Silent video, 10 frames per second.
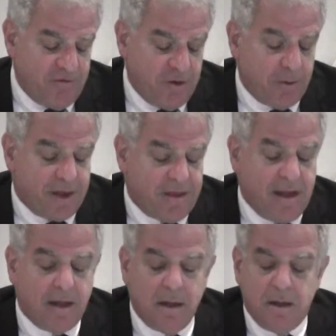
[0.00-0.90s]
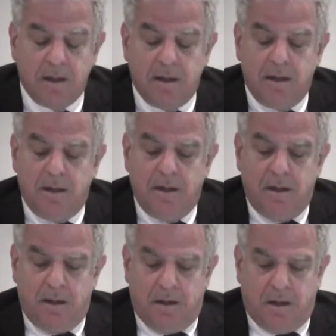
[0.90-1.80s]
of view, I think
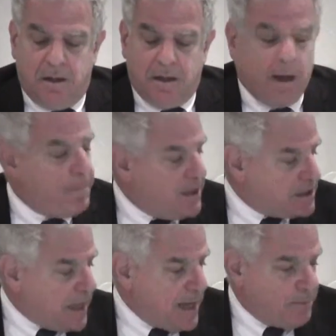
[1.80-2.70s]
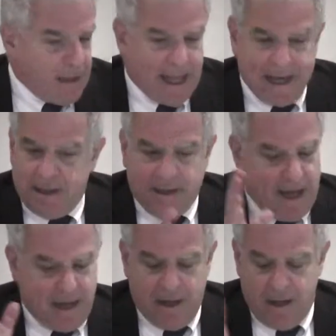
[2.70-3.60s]
companies like Planet,
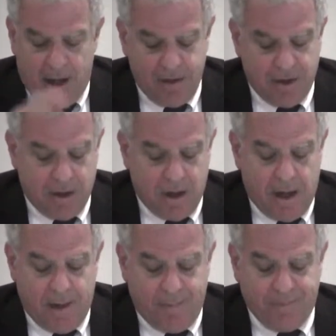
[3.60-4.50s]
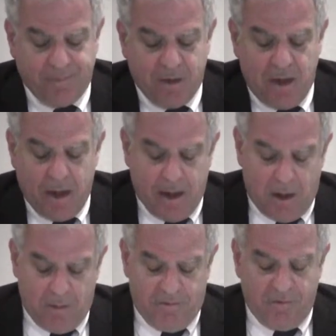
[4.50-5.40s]
like other
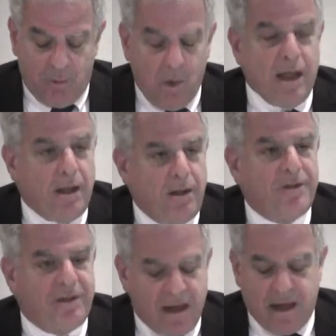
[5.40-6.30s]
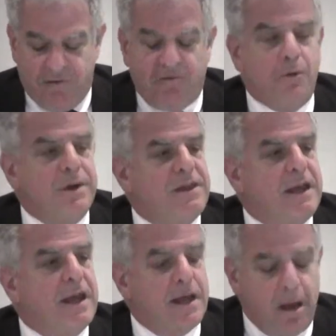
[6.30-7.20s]
well-thinking,
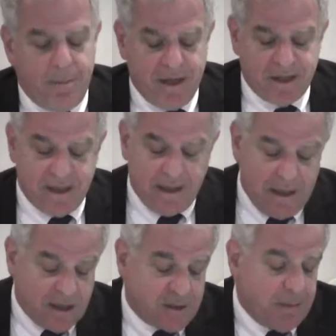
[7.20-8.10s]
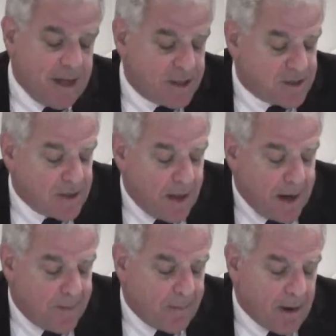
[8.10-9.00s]
forward-thinking companies in space,
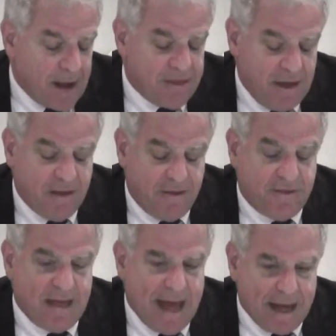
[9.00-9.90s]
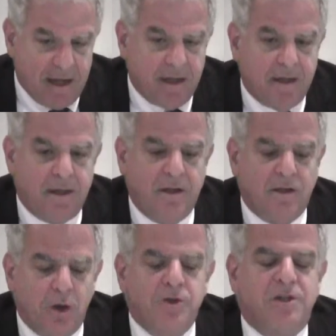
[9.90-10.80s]
I think that
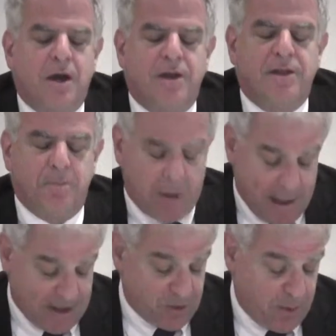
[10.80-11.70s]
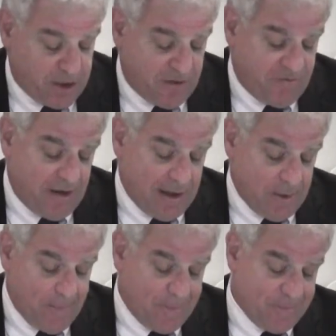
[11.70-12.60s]
those are the models we should follow.